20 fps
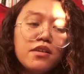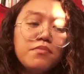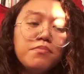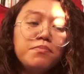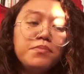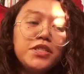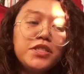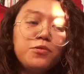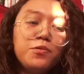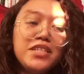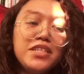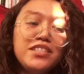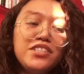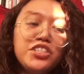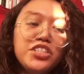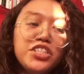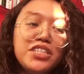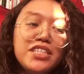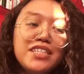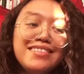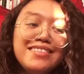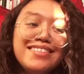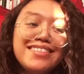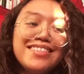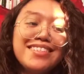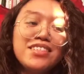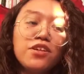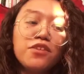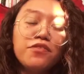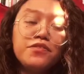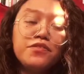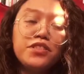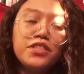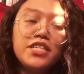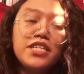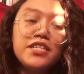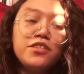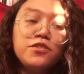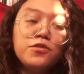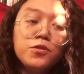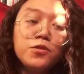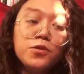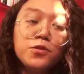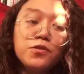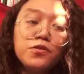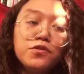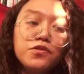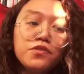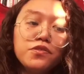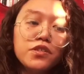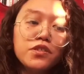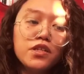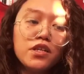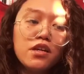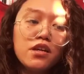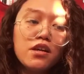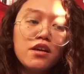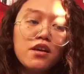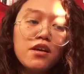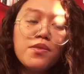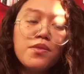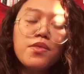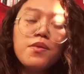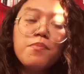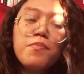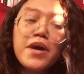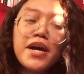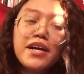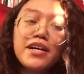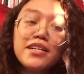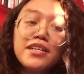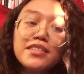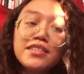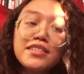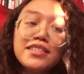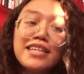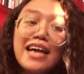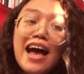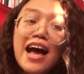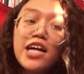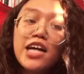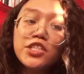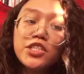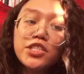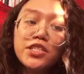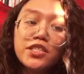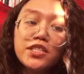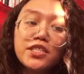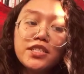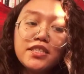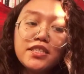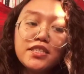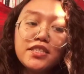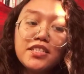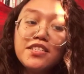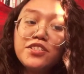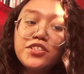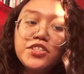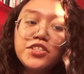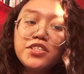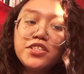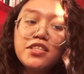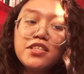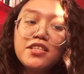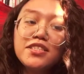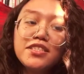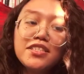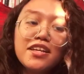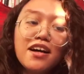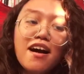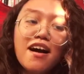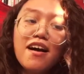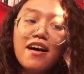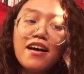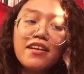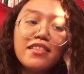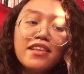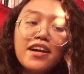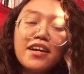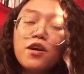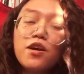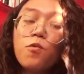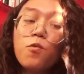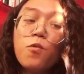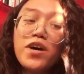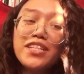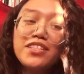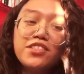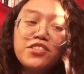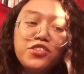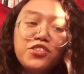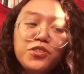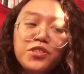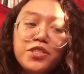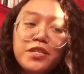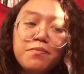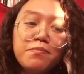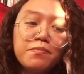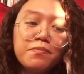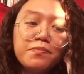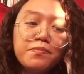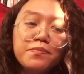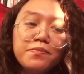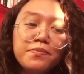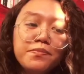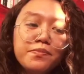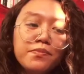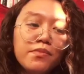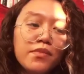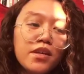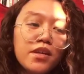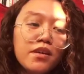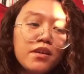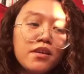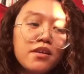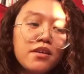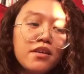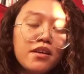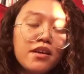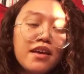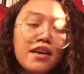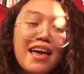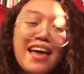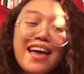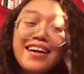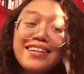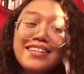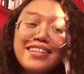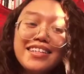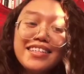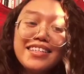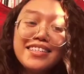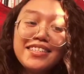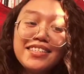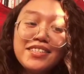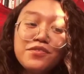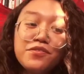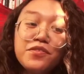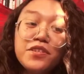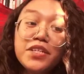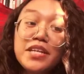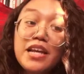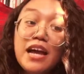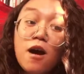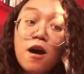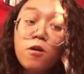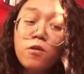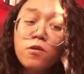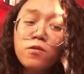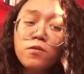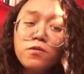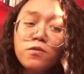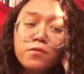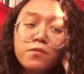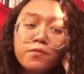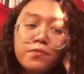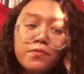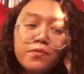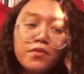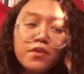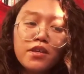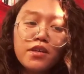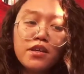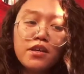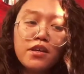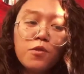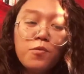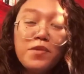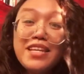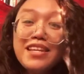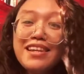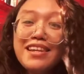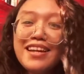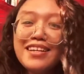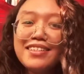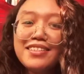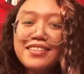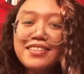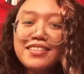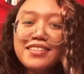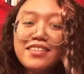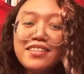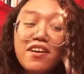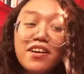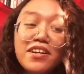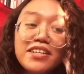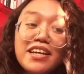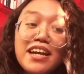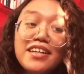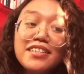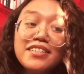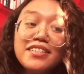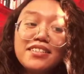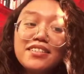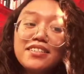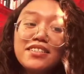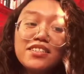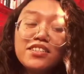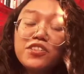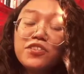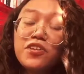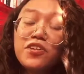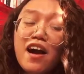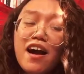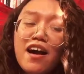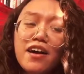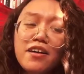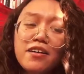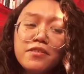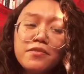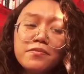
Between sheets of tin roof, the bear's ashes singed the sky like a wet dream. Eggless for now, we let our nests cry.